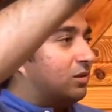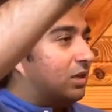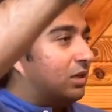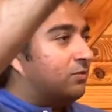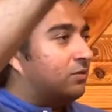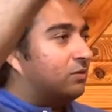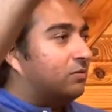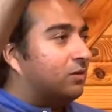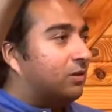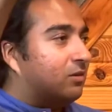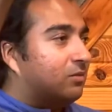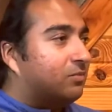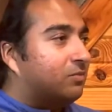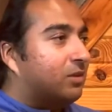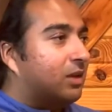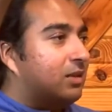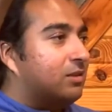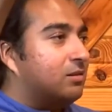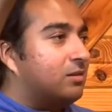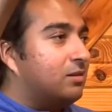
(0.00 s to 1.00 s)
the Deva
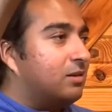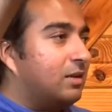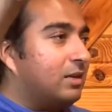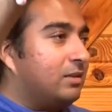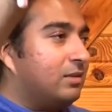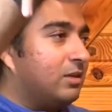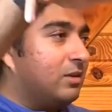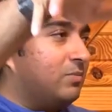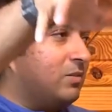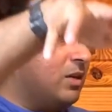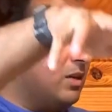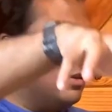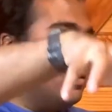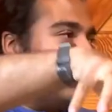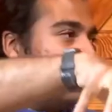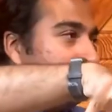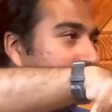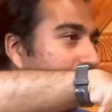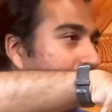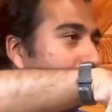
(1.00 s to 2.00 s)
realm, and the nighttime he
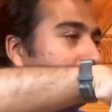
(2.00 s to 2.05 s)
has to,